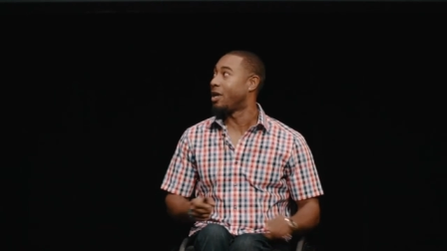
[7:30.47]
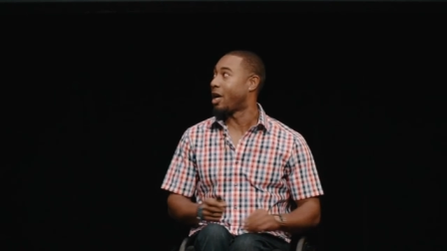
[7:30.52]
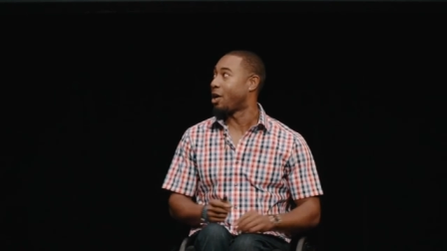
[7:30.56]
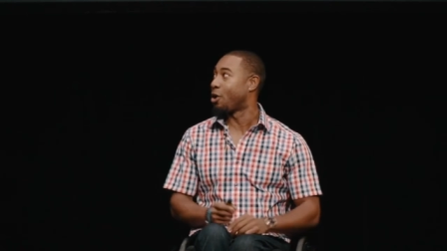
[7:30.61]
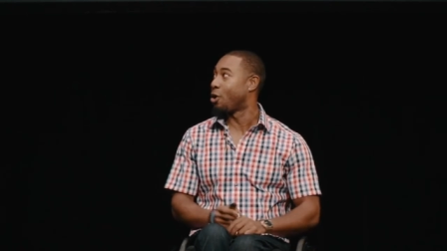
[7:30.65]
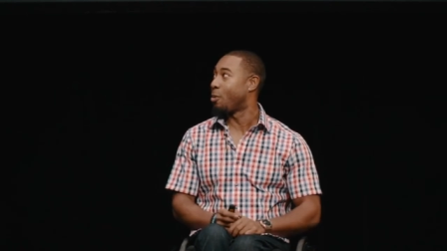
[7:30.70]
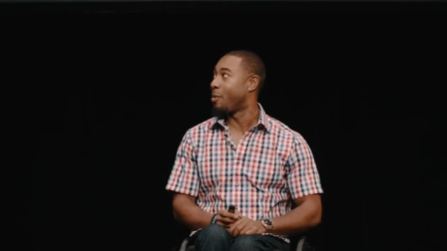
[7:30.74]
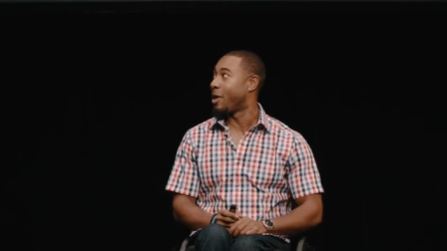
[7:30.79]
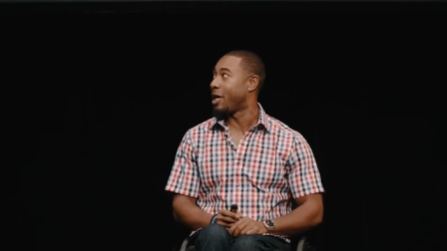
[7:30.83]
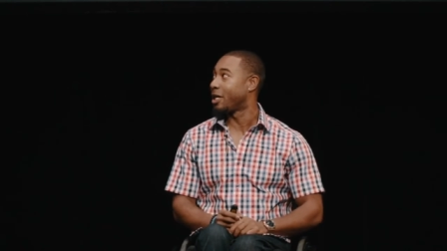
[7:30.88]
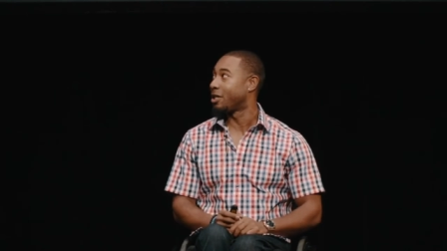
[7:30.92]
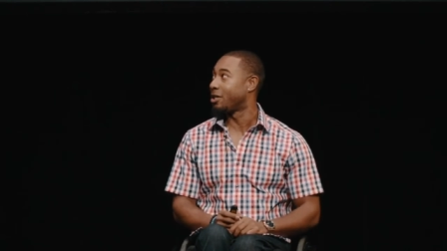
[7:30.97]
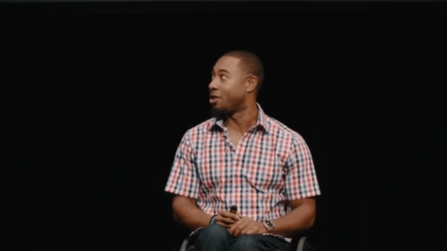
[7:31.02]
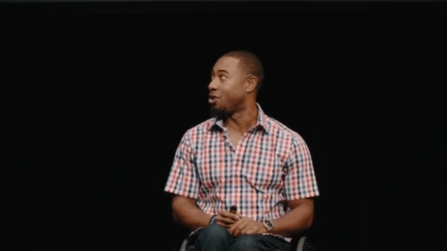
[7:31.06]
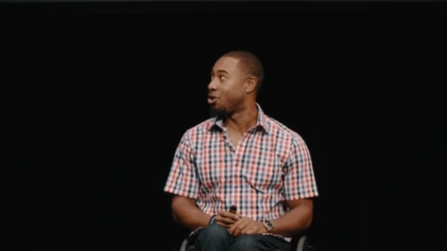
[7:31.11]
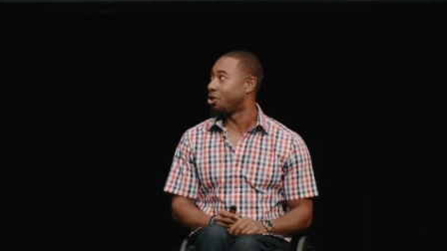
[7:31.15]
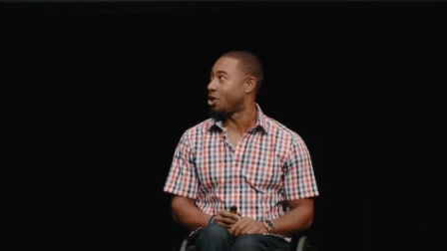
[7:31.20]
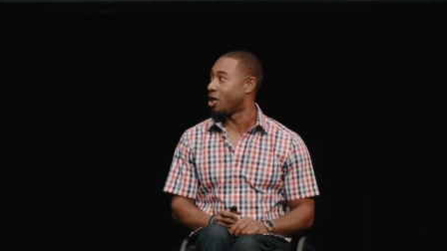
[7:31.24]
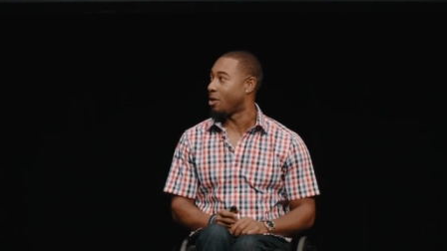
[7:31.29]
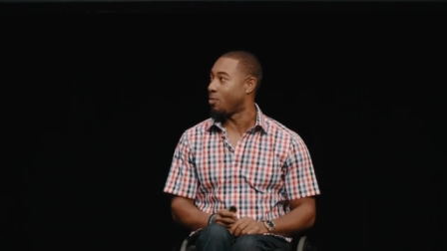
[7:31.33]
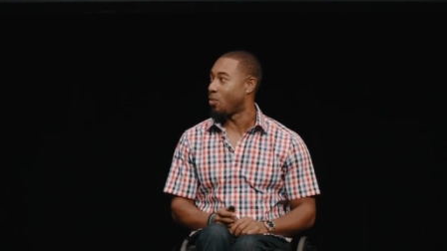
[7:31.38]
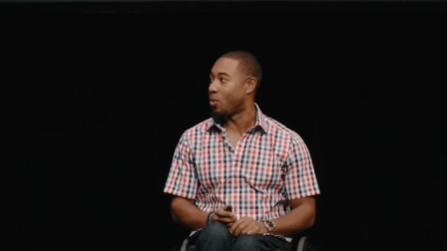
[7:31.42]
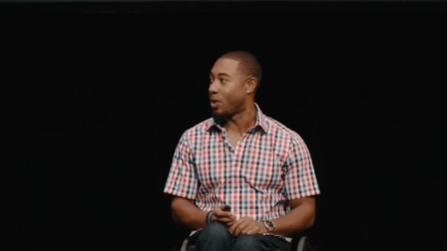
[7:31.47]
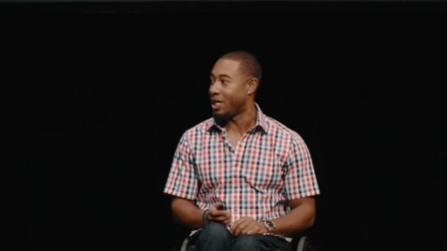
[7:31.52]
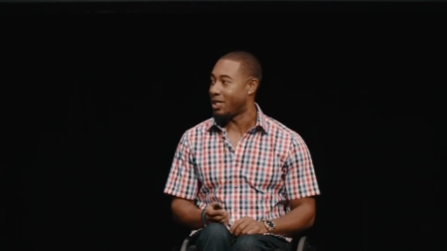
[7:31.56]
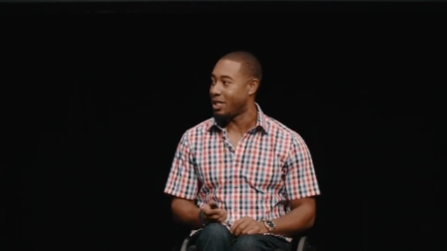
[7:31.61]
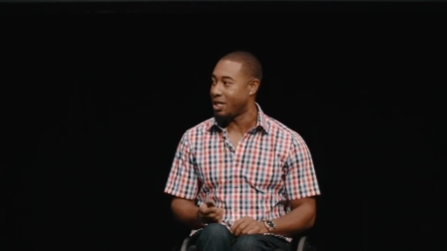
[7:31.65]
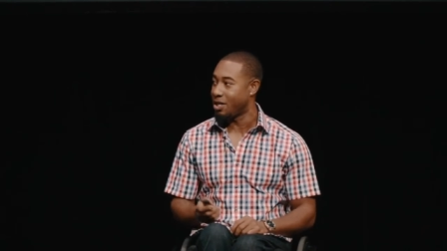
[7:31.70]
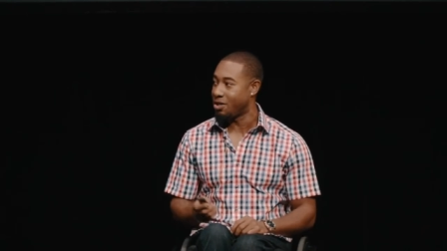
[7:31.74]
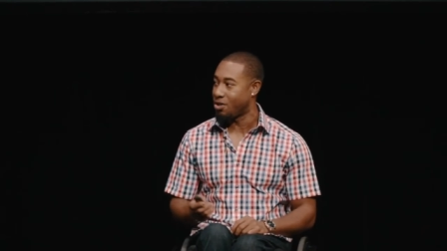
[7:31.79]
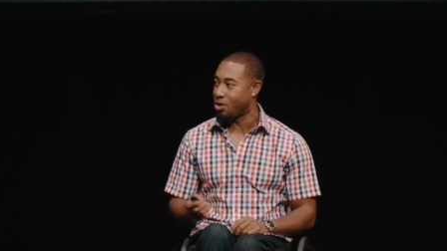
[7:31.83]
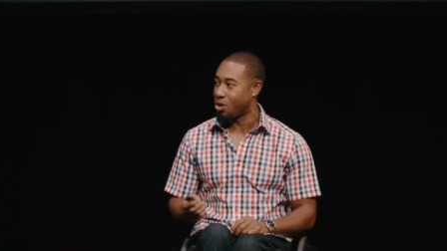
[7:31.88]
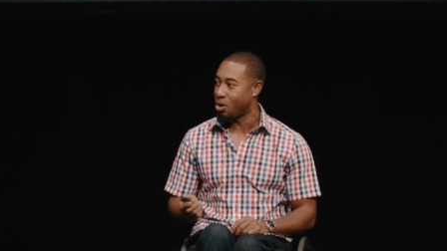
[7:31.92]
and go back to the shop, what I
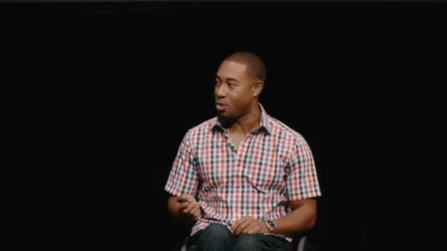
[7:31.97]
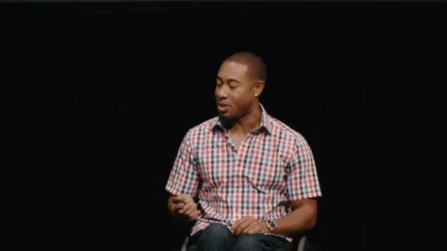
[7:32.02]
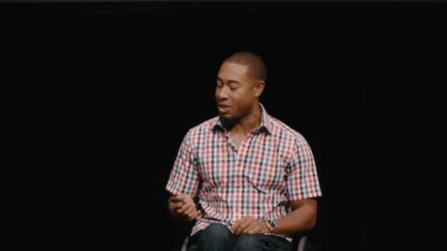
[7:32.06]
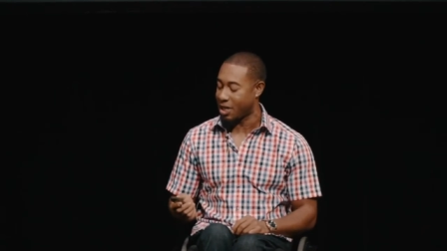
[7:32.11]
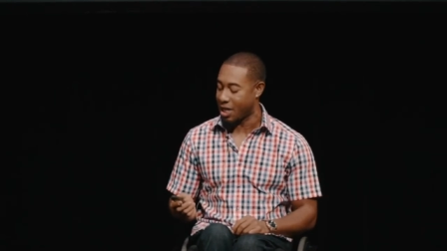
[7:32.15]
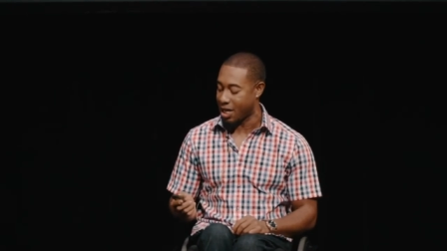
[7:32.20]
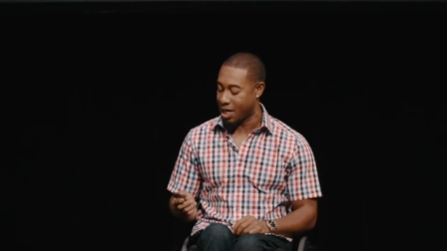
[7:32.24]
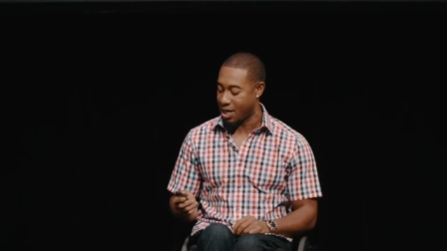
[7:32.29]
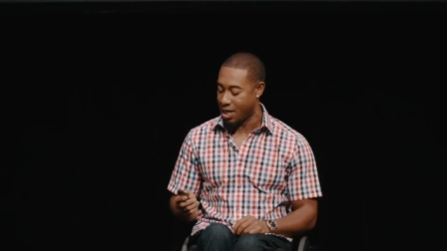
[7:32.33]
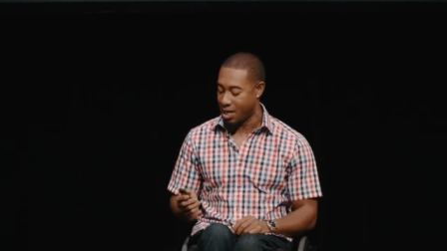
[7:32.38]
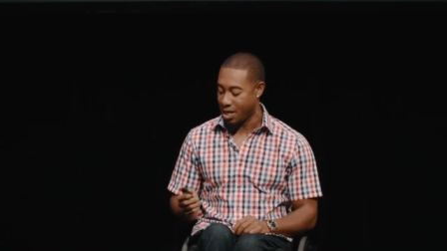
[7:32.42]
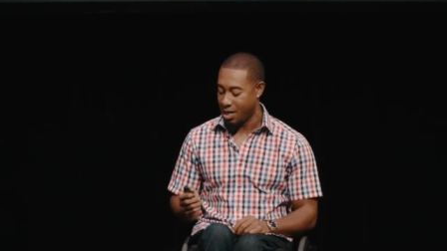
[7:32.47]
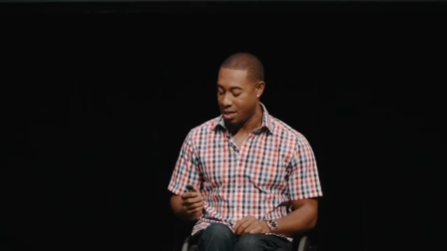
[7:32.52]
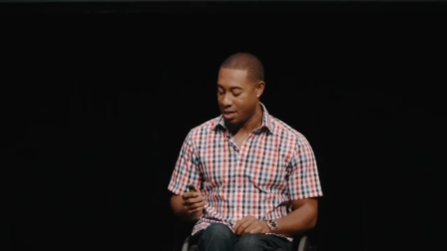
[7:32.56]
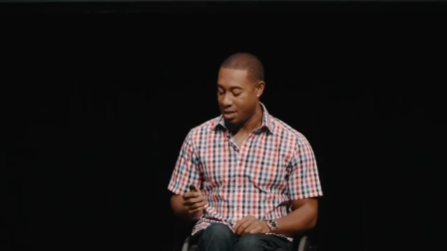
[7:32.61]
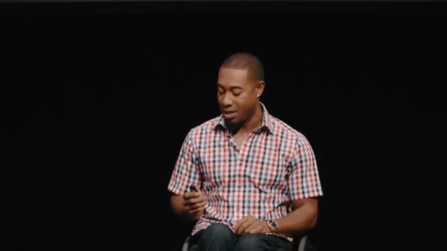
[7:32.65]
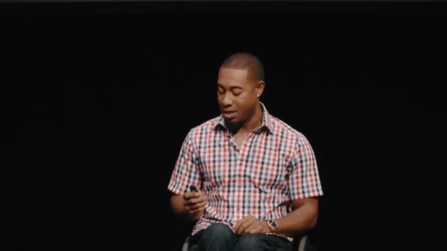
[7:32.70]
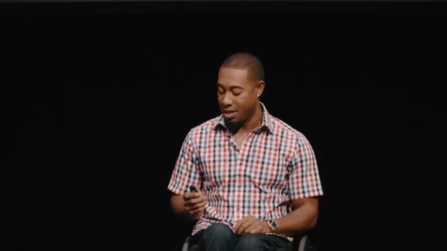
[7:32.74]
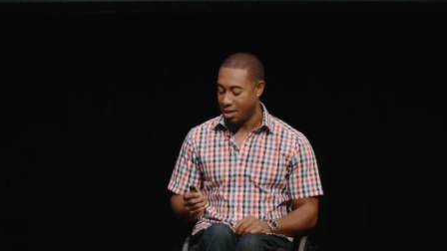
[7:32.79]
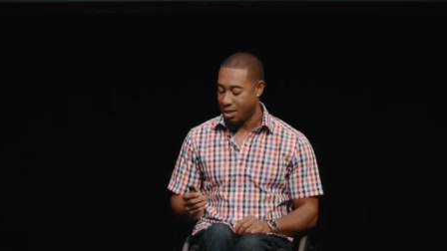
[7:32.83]
didn't know was that